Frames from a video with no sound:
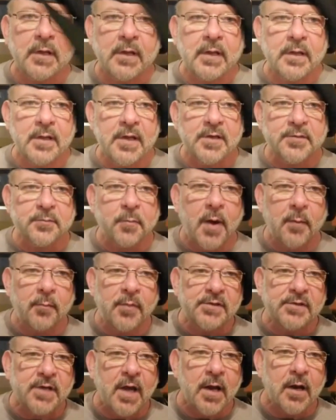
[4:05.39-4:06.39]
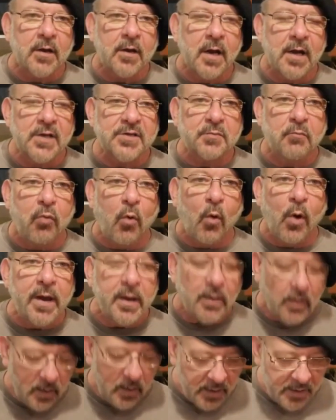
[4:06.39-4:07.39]
This puppy's got a nice point
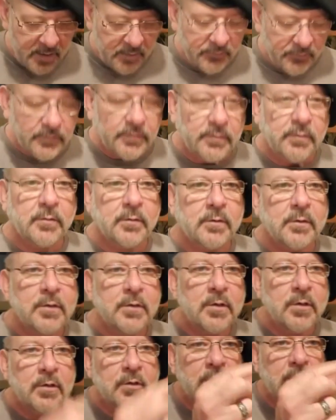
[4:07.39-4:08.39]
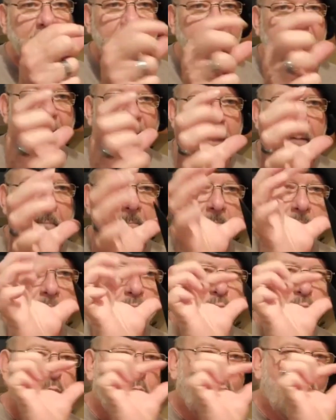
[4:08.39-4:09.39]
on it. Look at that.
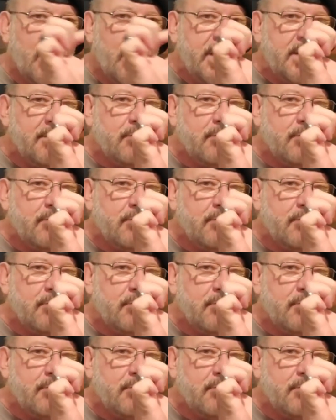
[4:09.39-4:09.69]
Point.